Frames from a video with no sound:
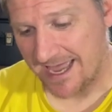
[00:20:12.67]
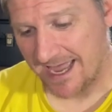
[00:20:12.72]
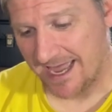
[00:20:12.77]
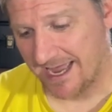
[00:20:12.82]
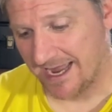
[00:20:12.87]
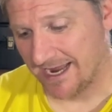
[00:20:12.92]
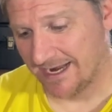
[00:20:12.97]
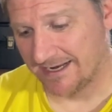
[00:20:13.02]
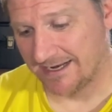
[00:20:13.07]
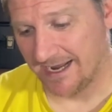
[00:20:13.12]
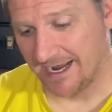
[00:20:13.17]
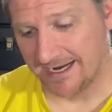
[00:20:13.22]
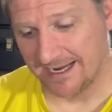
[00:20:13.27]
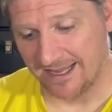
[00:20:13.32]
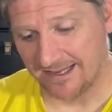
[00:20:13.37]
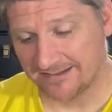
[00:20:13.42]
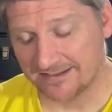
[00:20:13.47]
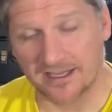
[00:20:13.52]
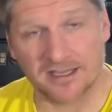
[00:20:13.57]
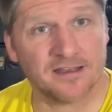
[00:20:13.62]
And I
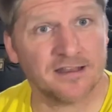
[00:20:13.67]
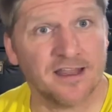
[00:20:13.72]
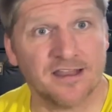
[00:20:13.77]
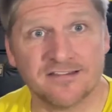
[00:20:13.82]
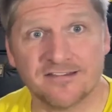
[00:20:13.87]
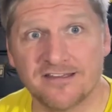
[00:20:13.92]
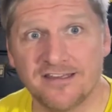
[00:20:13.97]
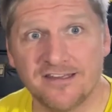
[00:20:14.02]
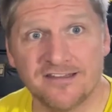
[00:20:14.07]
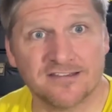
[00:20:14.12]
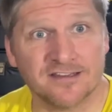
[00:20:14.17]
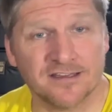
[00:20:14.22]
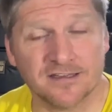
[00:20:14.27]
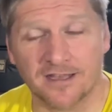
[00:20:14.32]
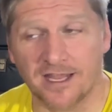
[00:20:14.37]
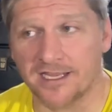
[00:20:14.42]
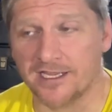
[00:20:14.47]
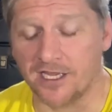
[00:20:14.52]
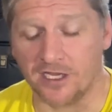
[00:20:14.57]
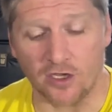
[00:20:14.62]
guess unless he's
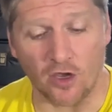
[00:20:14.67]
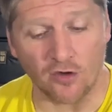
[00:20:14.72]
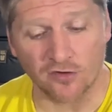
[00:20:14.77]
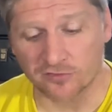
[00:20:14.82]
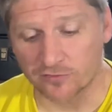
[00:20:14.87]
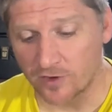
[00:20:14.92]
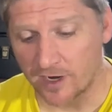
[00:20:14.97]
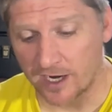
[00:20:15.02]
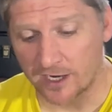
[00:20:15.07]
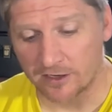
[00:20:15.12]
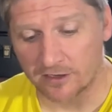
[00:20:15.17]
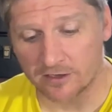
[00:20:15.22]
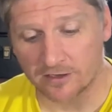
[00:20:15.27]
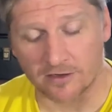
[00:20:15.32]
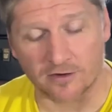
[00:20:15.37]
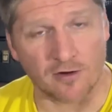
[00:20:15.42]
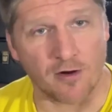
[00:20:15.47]
in like a Ghost Rider